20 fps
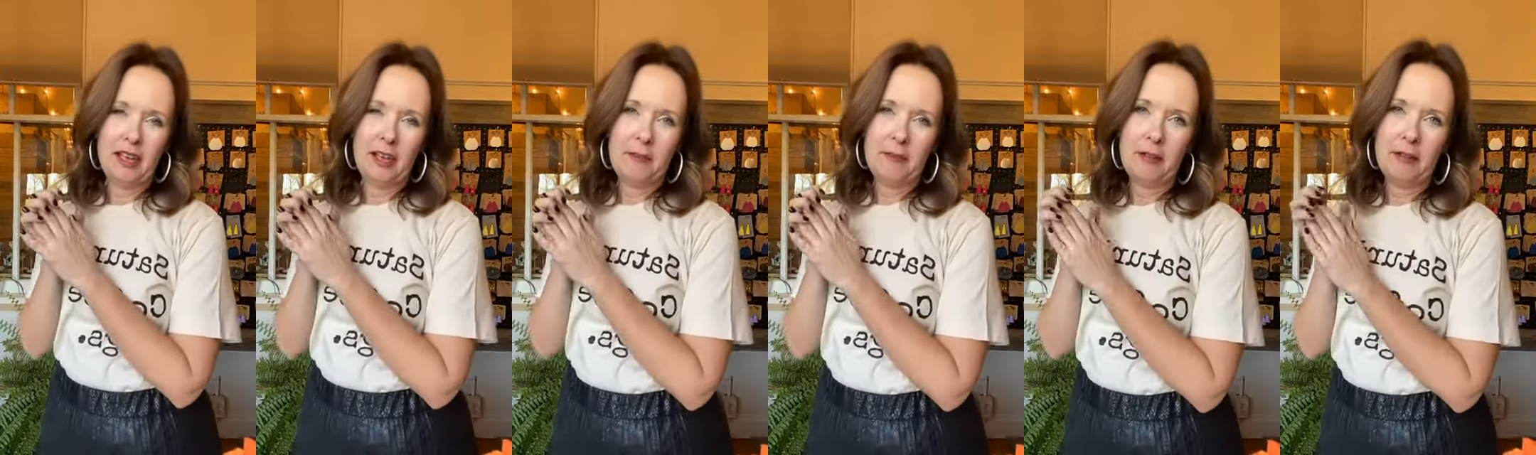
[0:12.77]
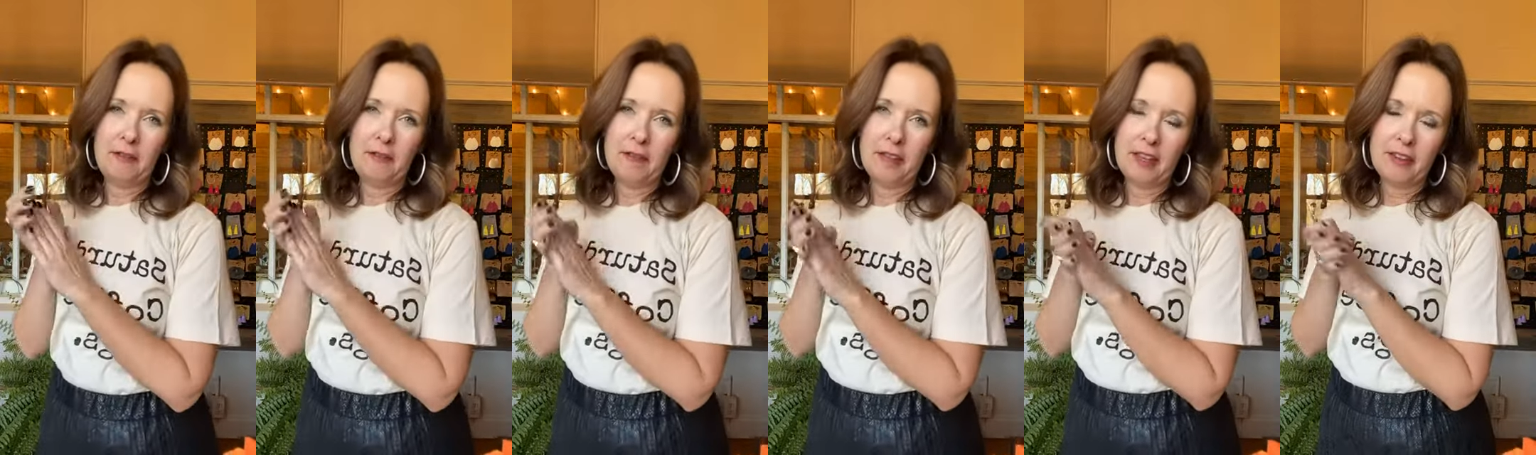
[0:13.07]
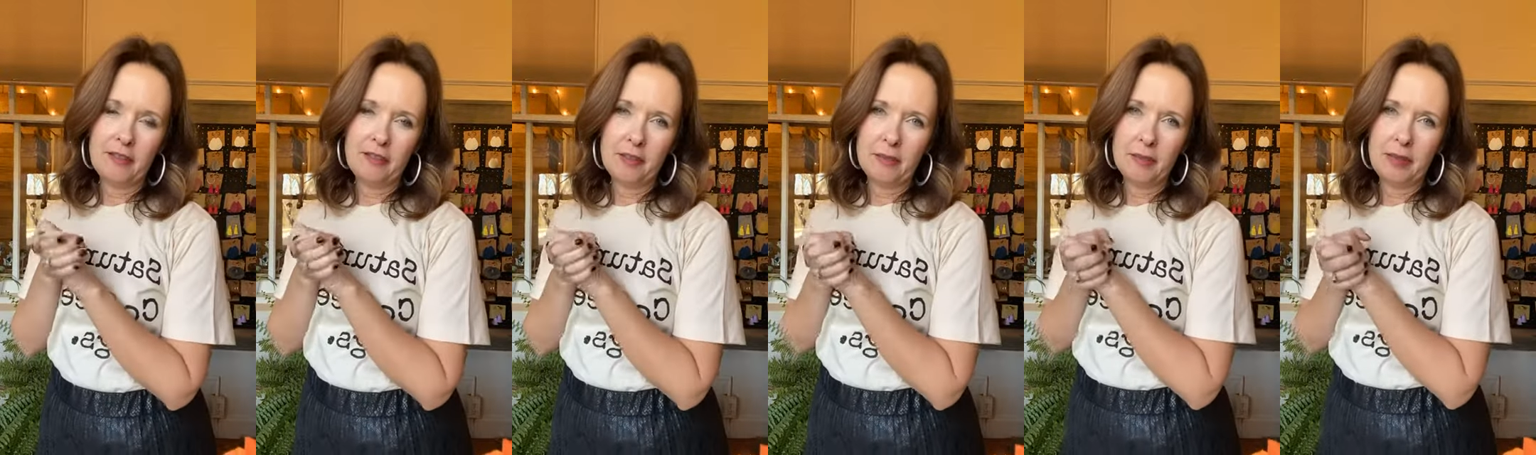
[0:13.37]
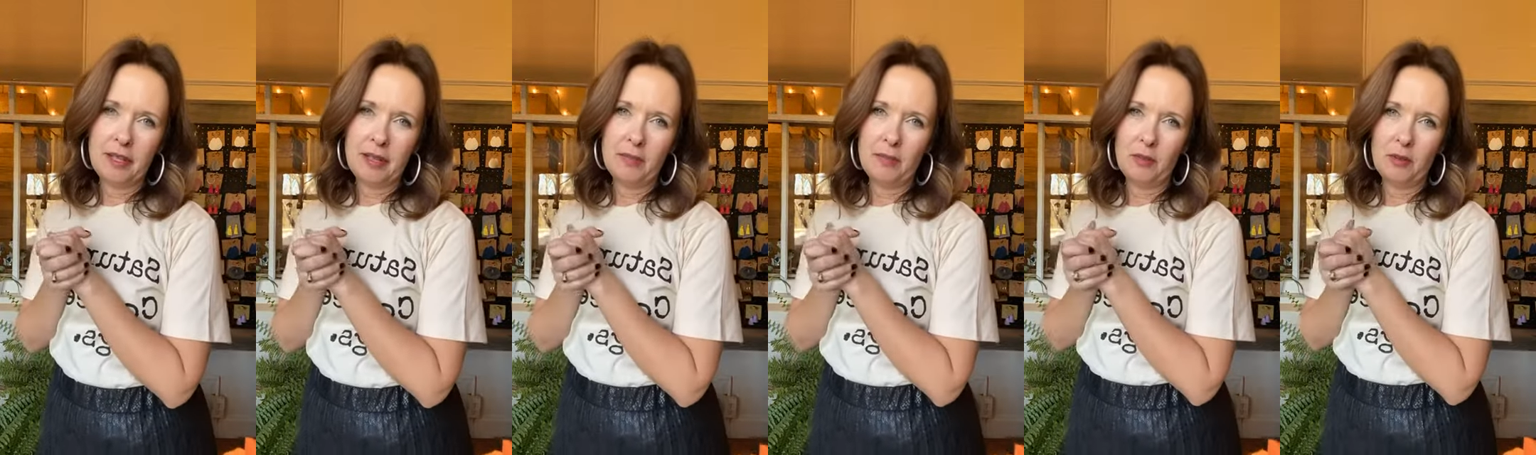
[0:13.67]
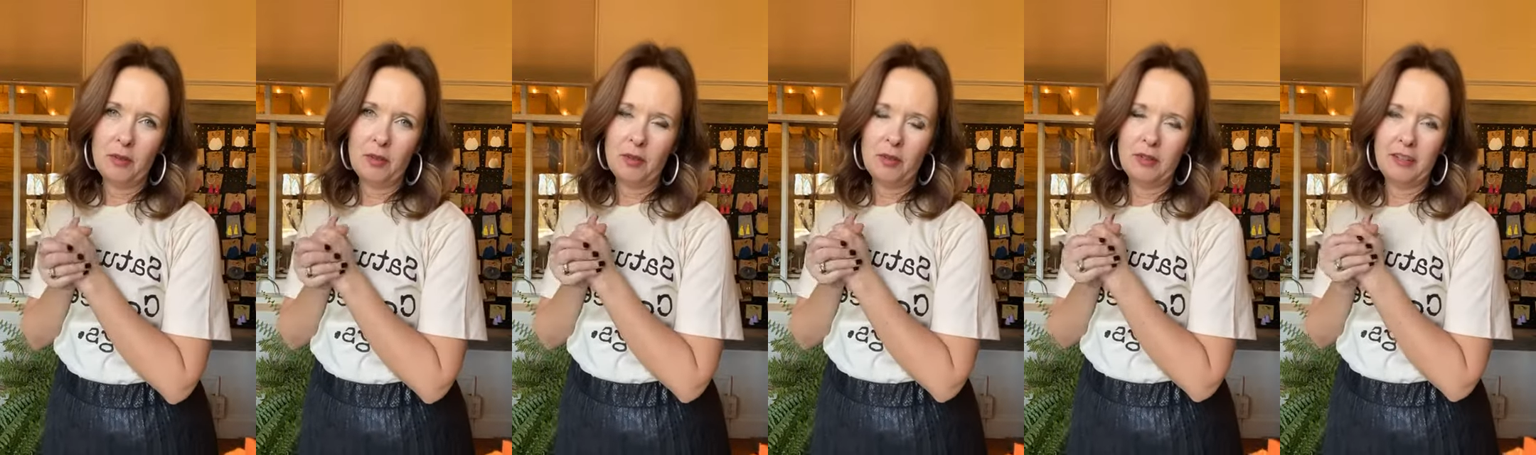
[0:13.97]
my favorite
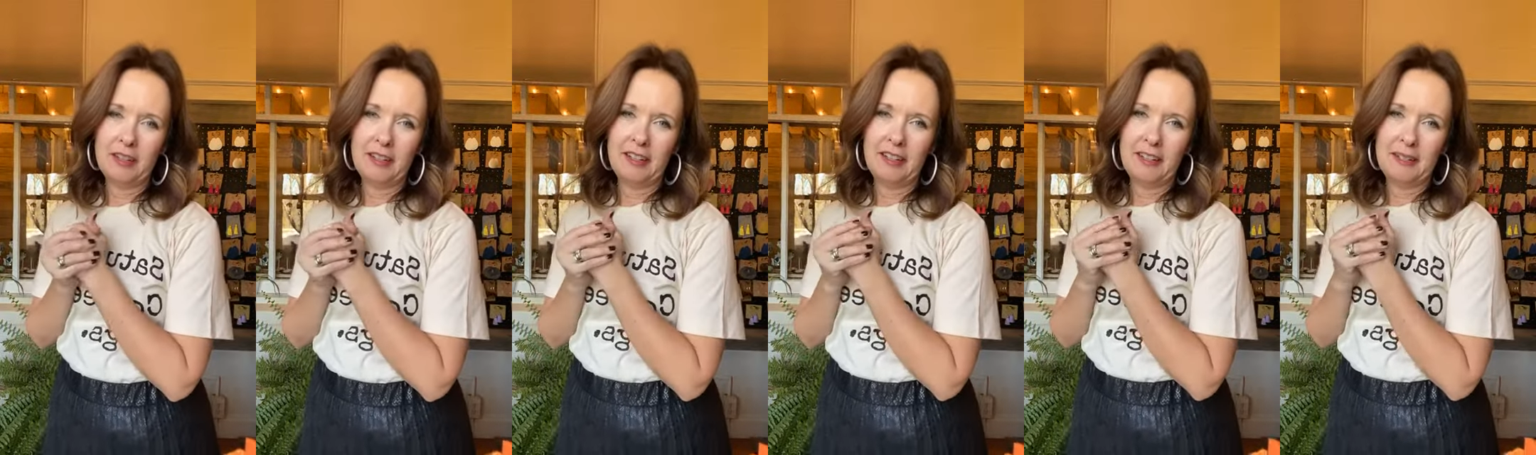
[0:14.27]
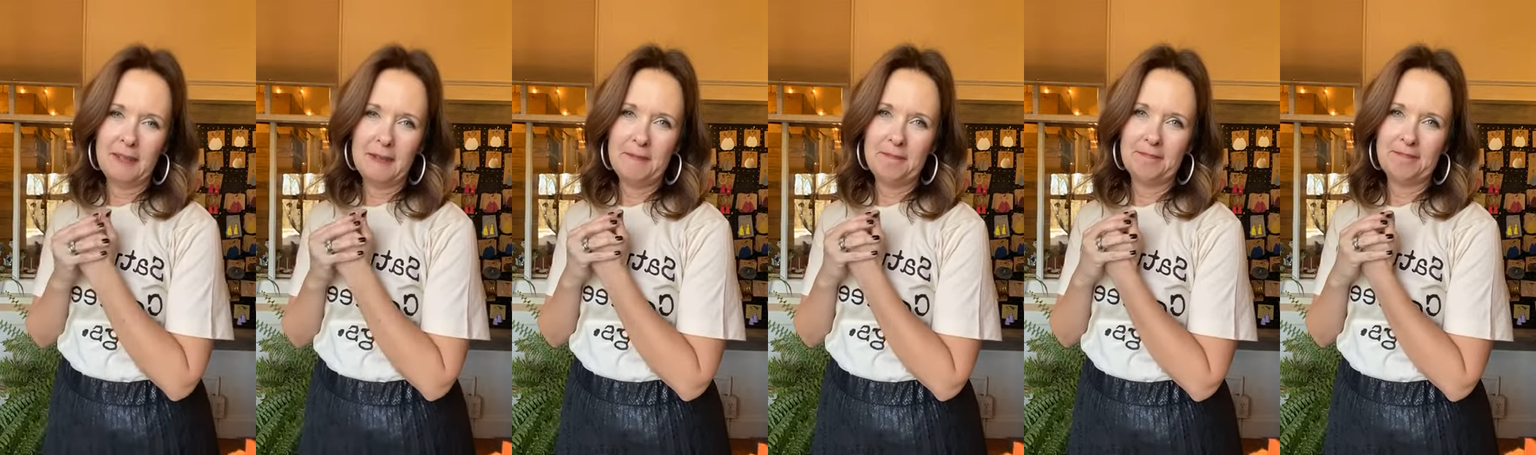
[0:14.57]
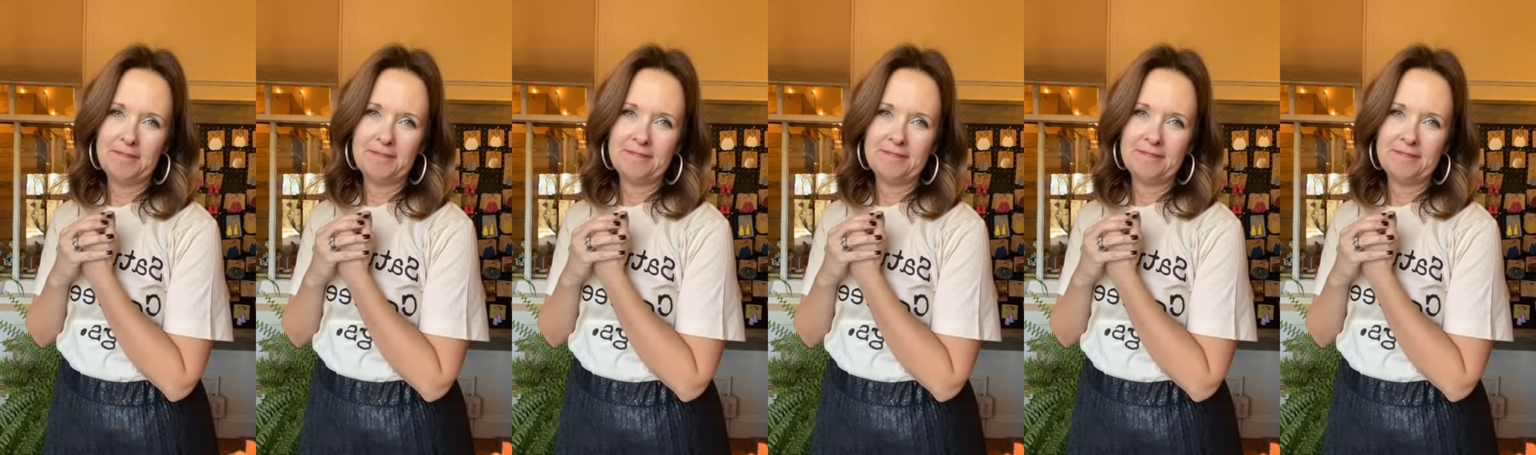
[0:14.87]
people um,